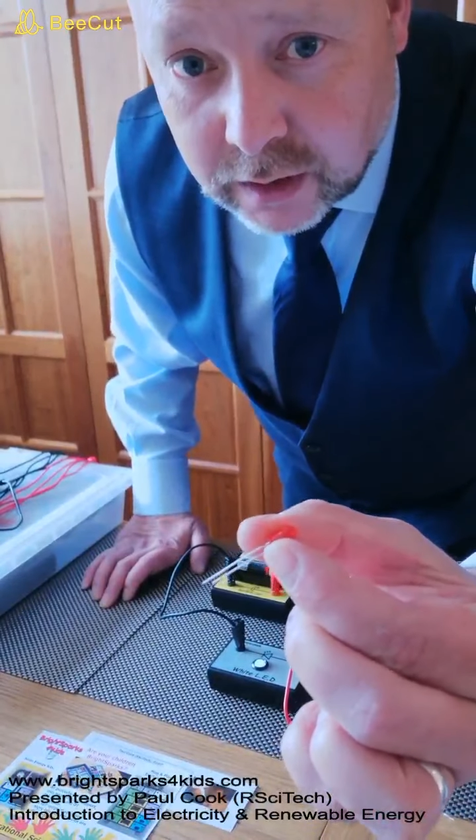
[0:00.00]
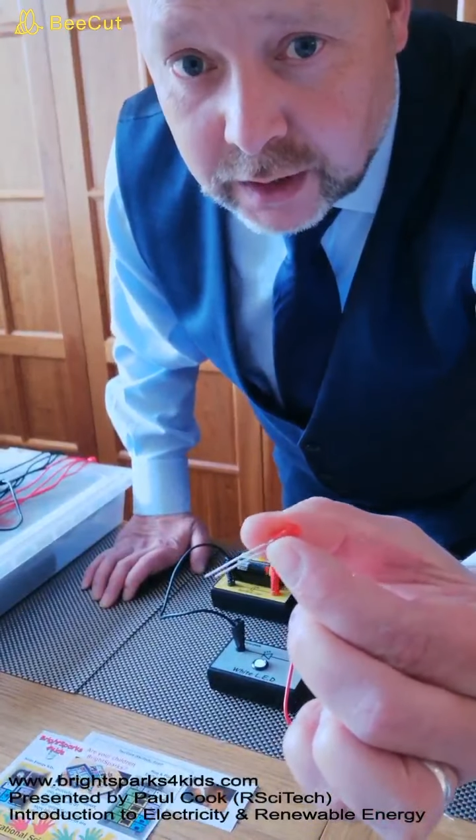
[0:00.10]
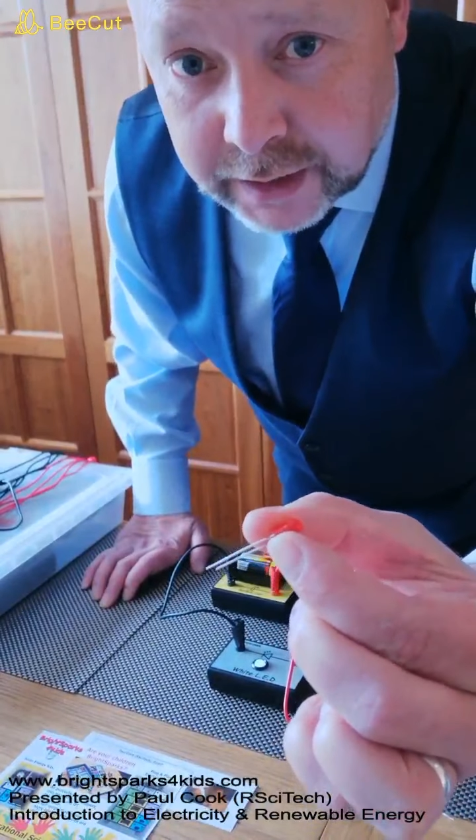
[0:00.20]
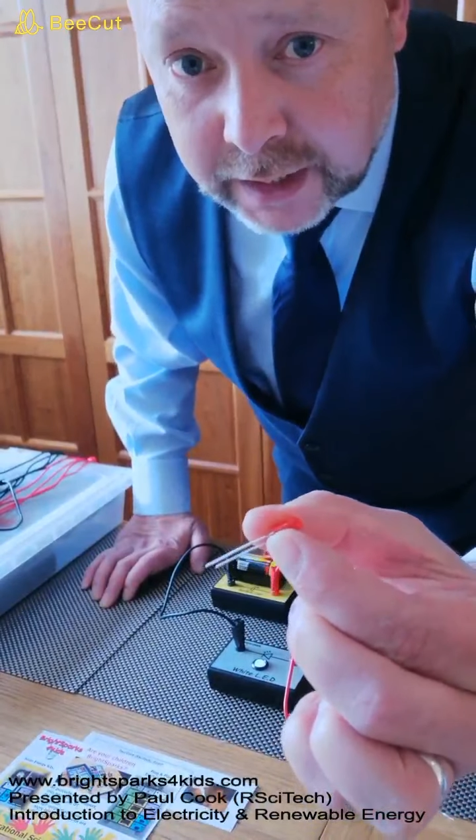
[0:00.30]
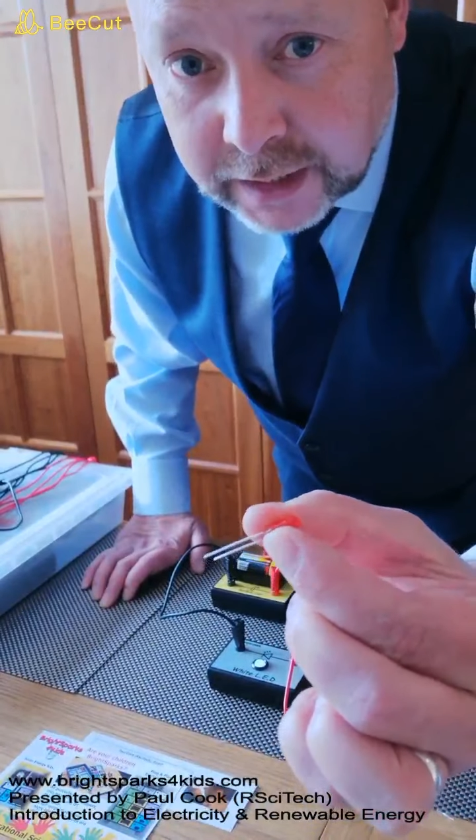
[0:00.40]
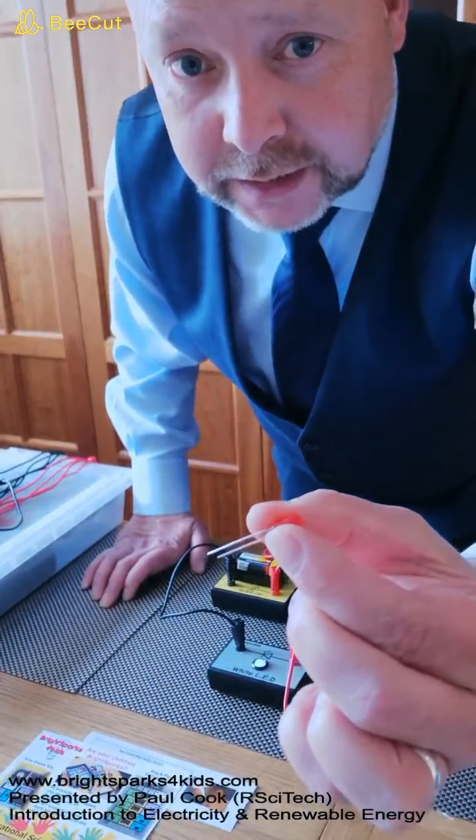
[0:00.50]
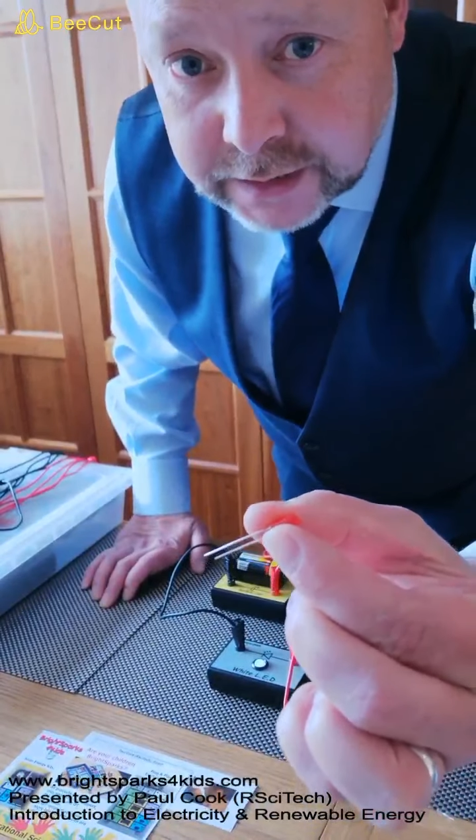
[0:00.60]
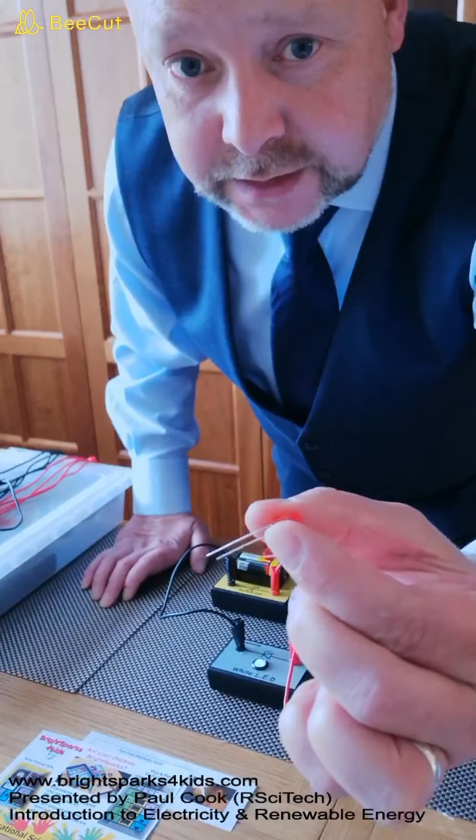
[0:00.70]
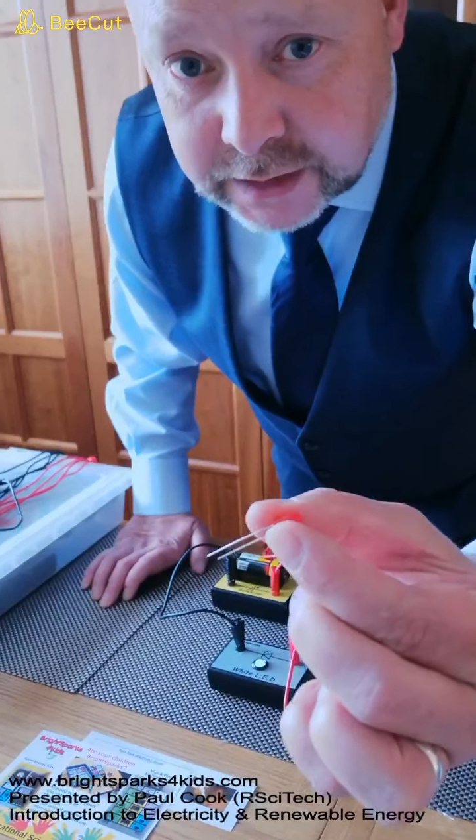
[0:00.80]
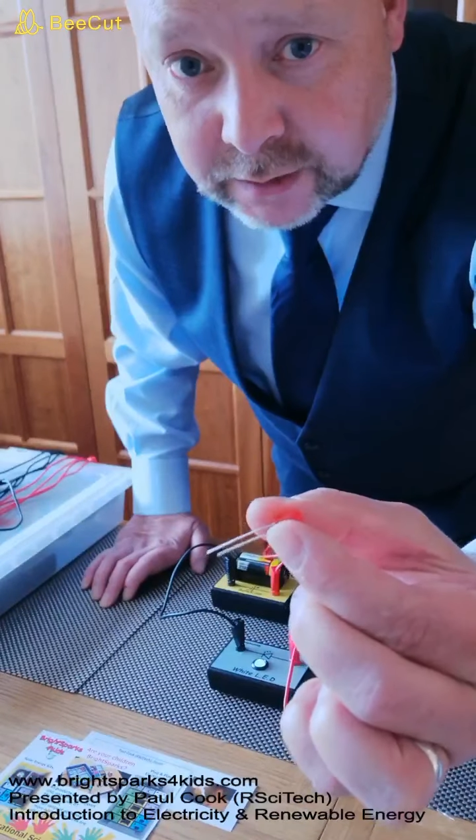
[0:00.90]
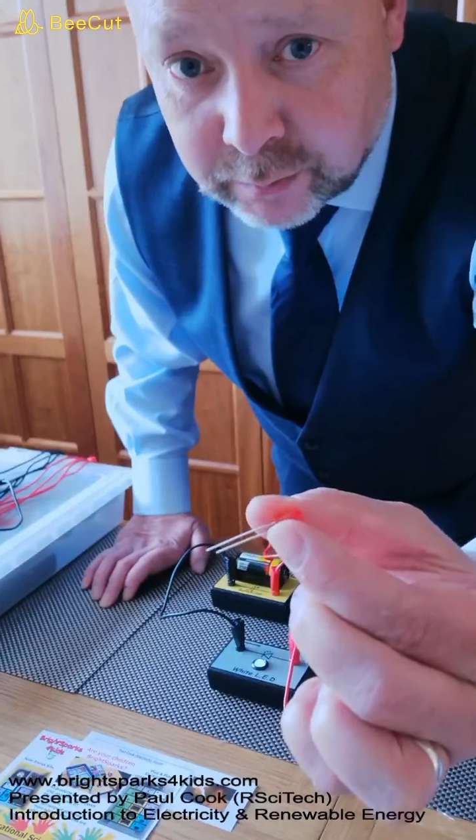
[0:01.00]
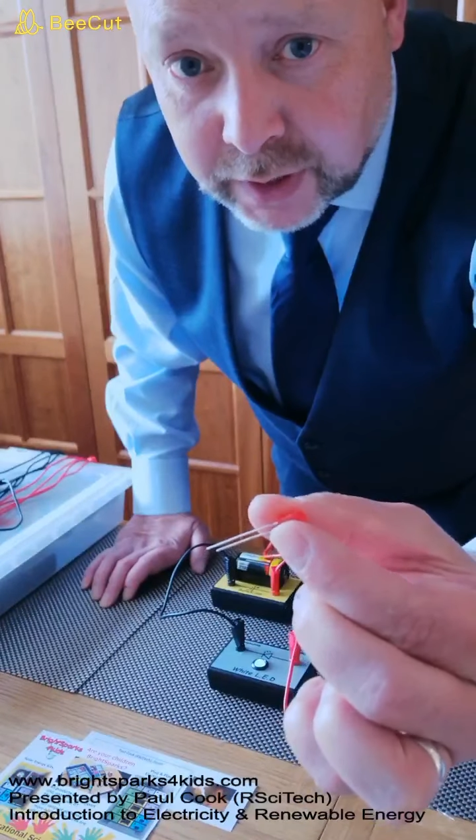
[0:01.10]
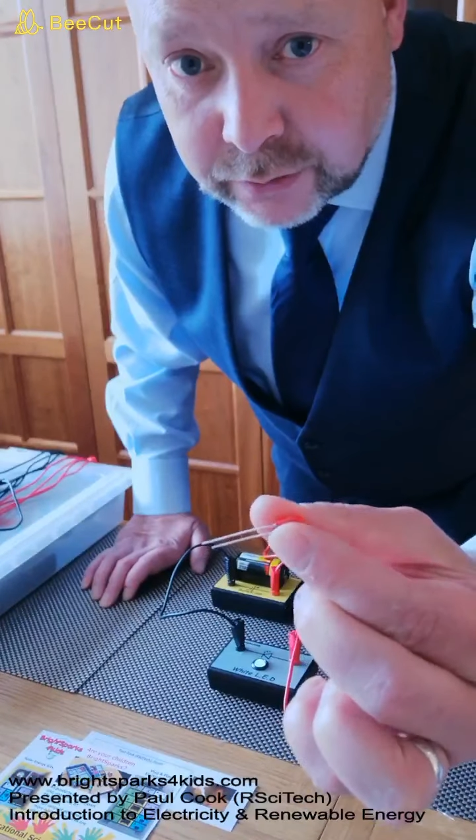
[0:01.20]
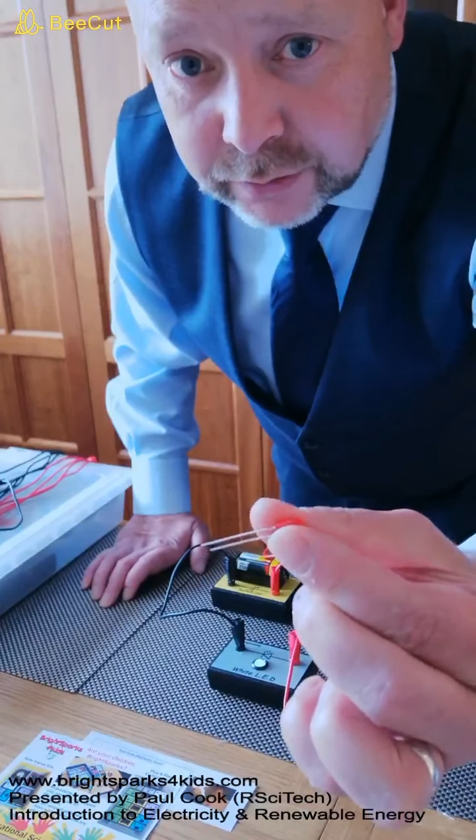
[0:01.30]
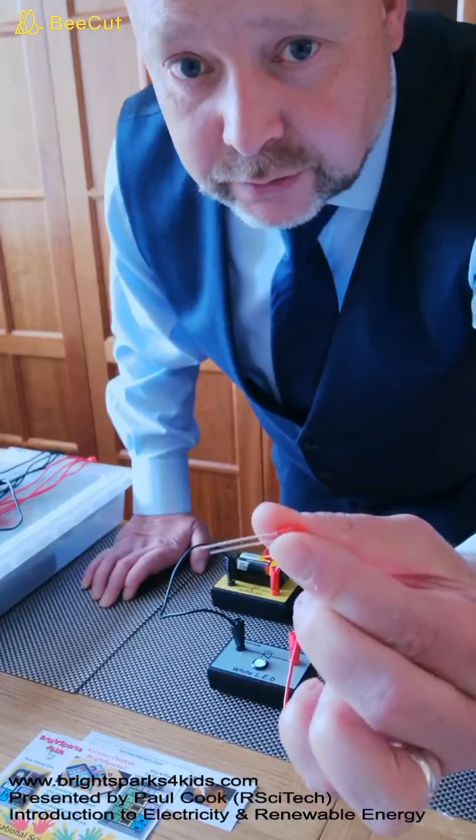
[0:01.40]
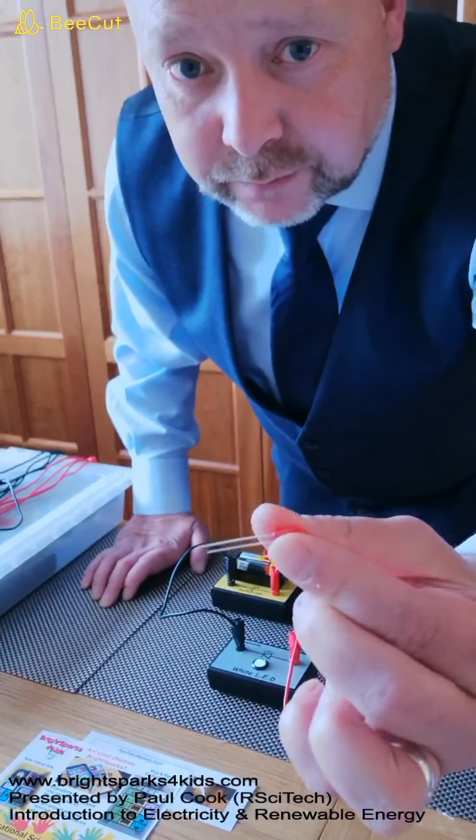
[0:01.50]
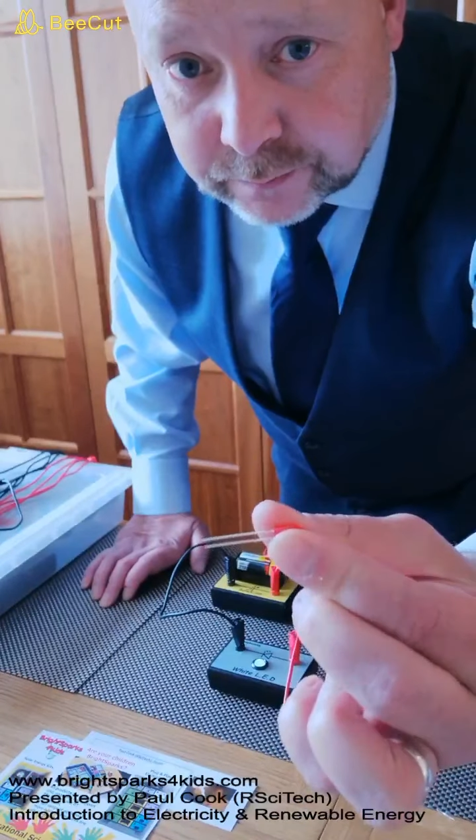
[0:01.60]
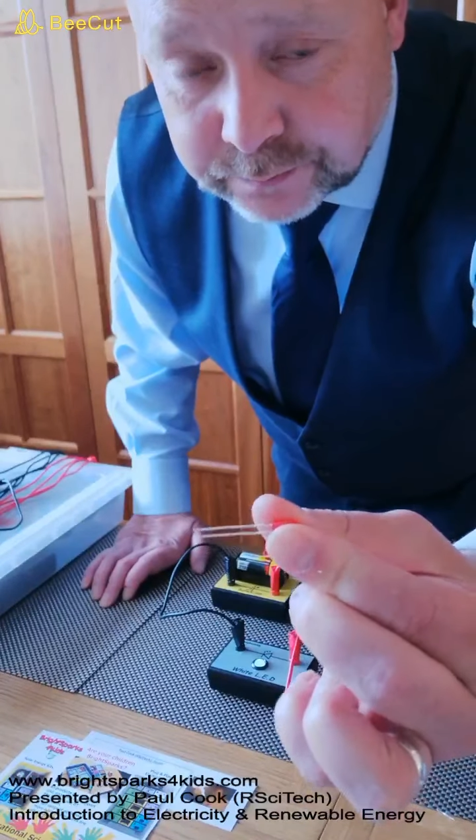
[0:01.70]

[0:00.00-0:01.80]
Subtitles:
an LED component,